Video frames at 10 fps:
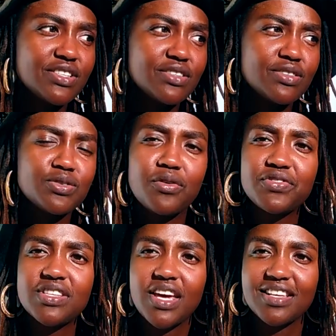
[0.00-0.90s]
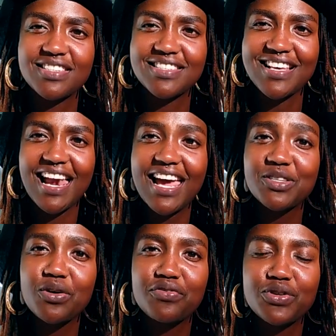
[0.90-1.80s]
soft things. I like
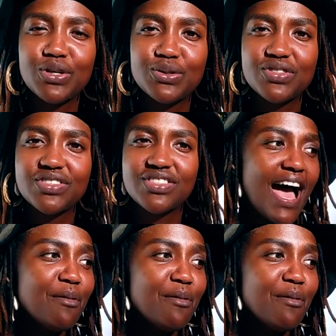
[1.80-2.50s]
soft clothes.